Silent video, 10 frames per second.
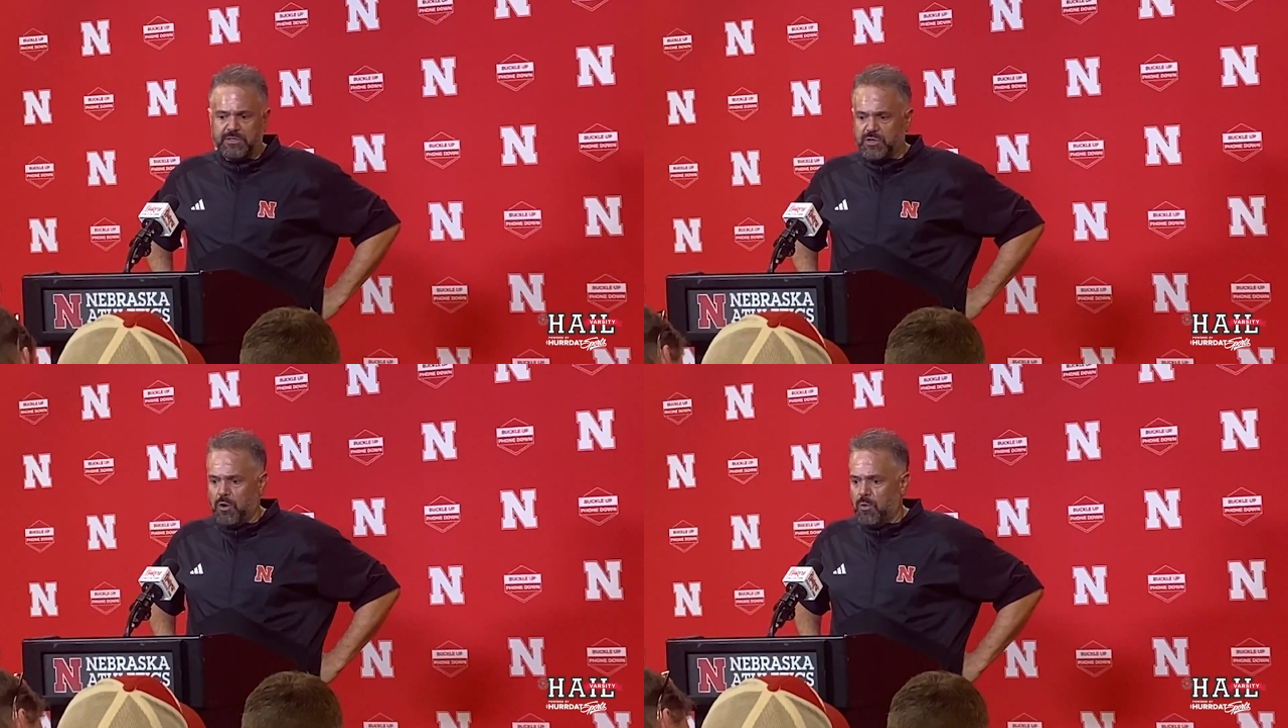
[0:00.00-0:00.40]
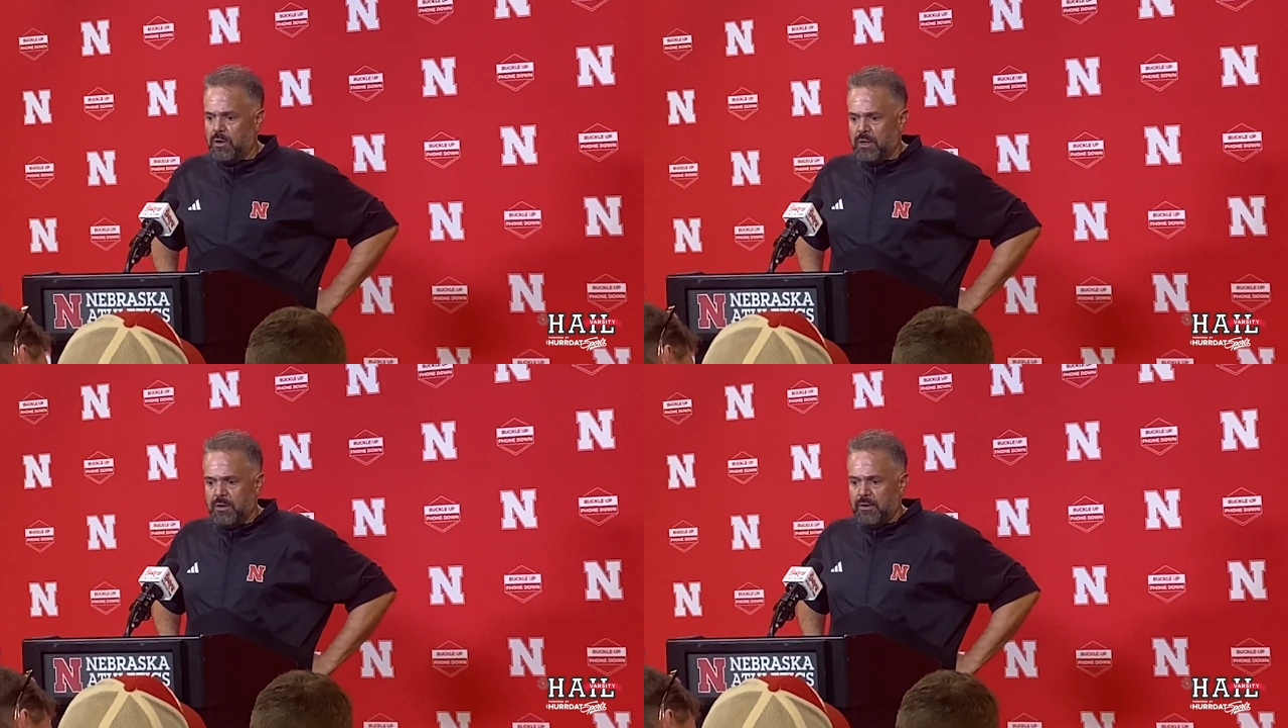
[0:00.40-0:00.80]
So
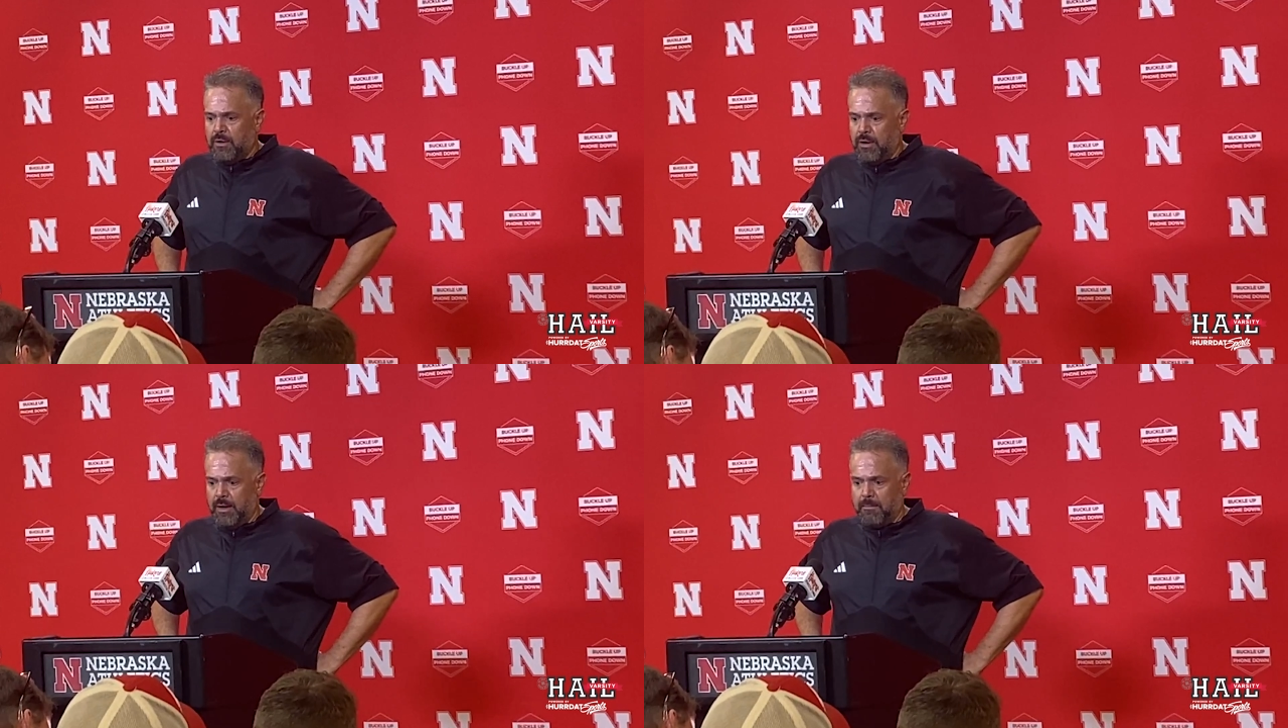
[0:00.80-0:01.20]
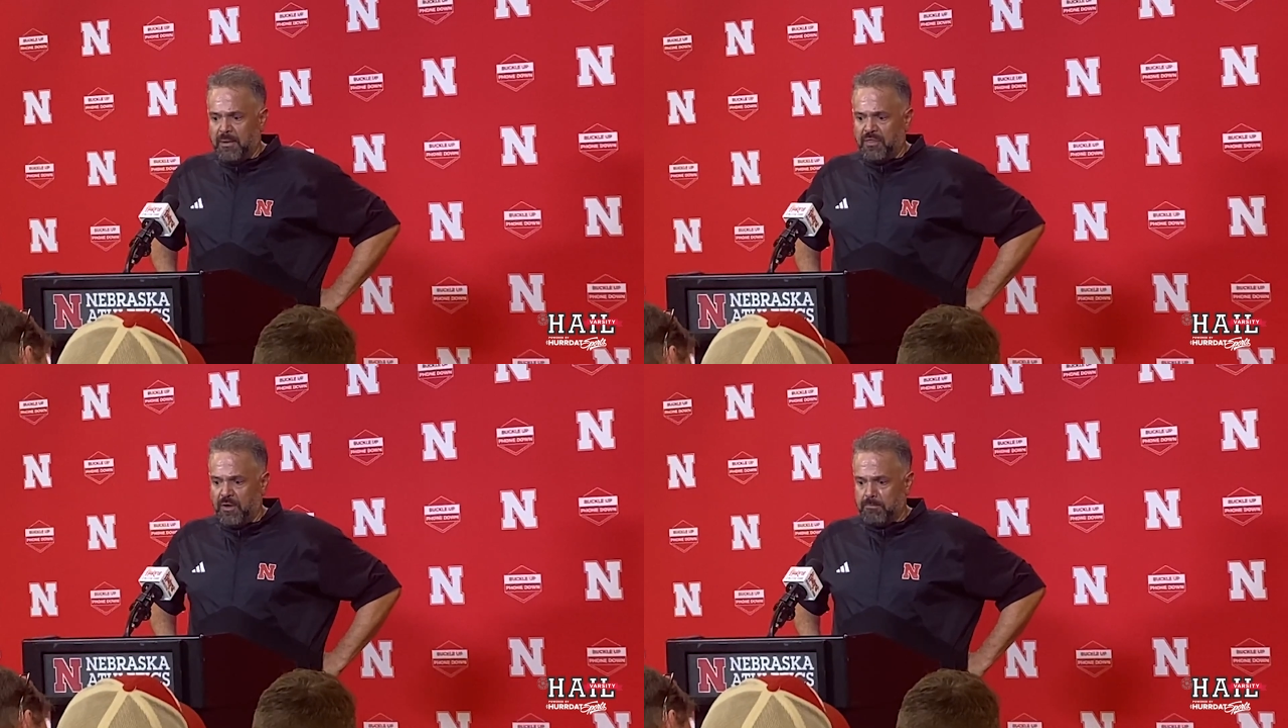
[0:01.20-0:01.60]

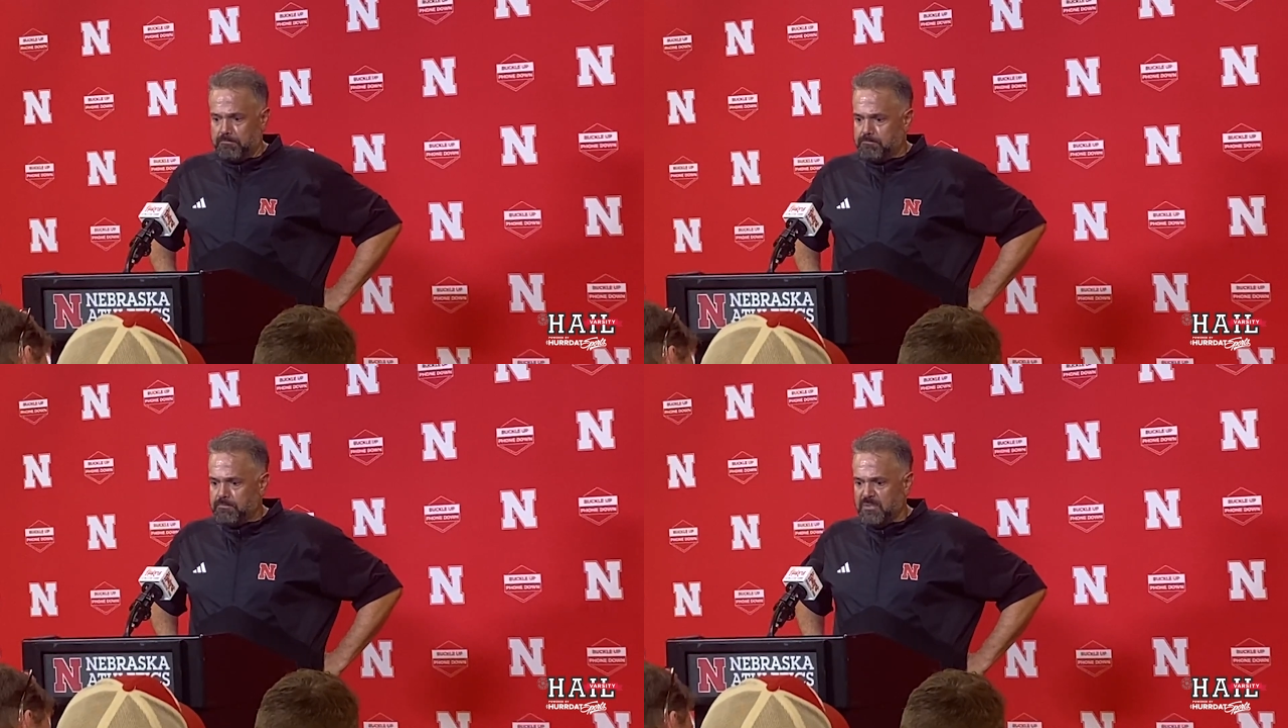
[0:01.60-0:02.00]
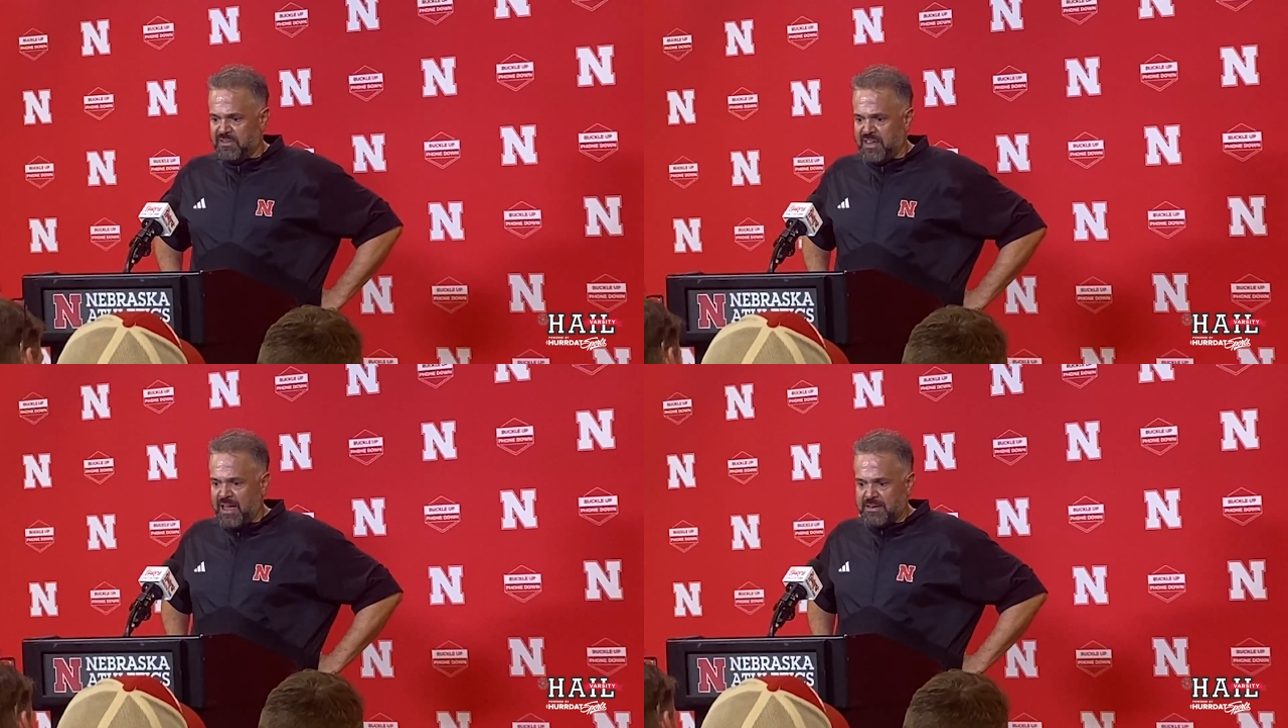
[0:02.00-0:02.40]
I thought
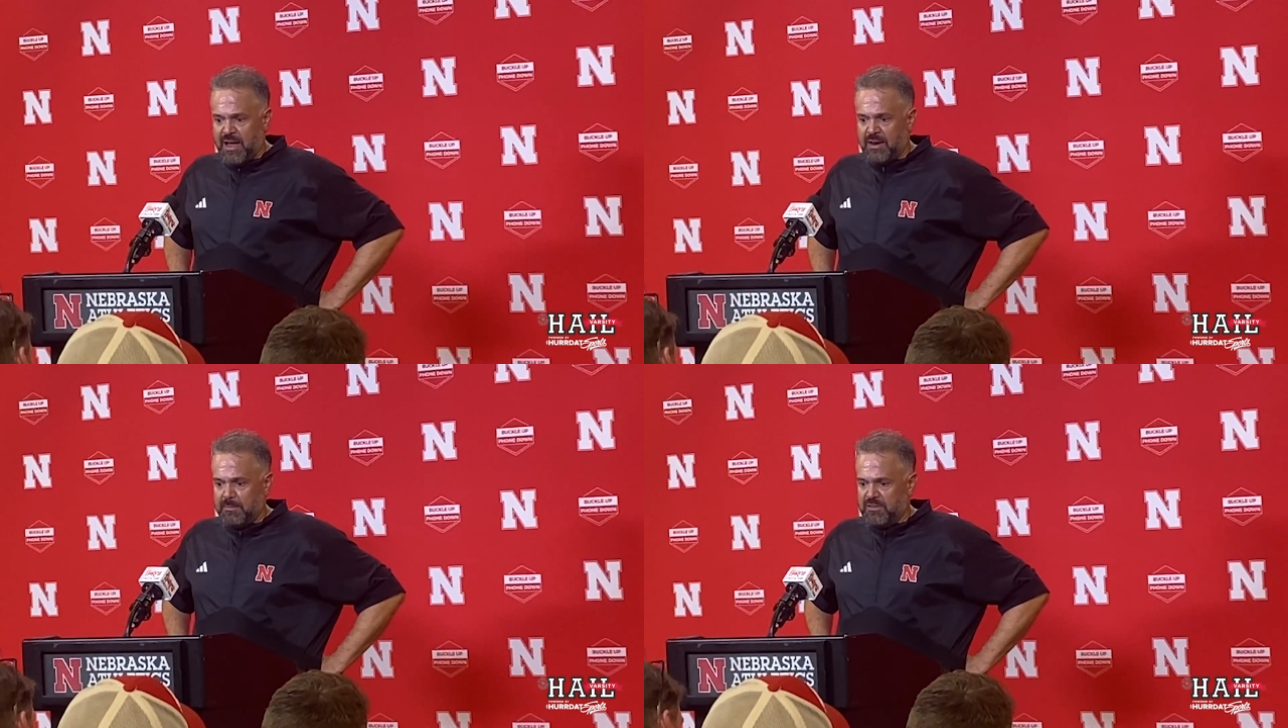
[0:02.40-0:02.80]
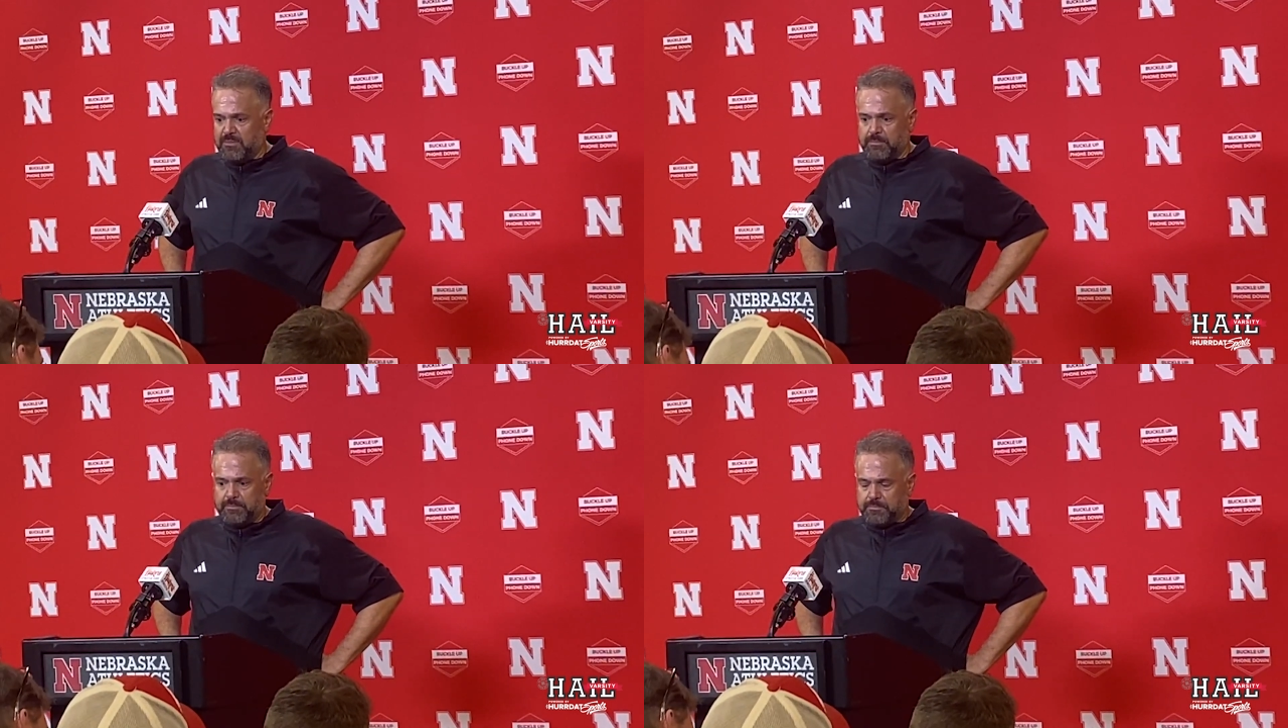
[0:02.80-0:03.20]
Sat and Donnie made
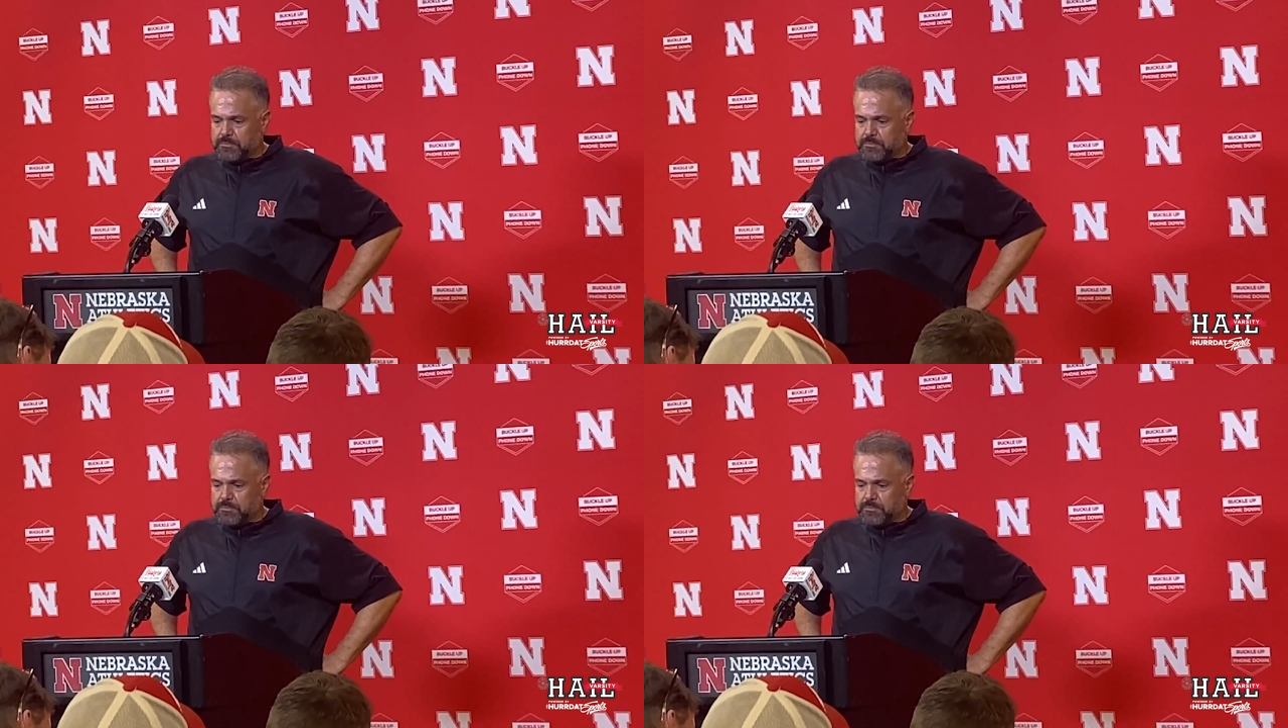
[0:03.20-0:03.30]
some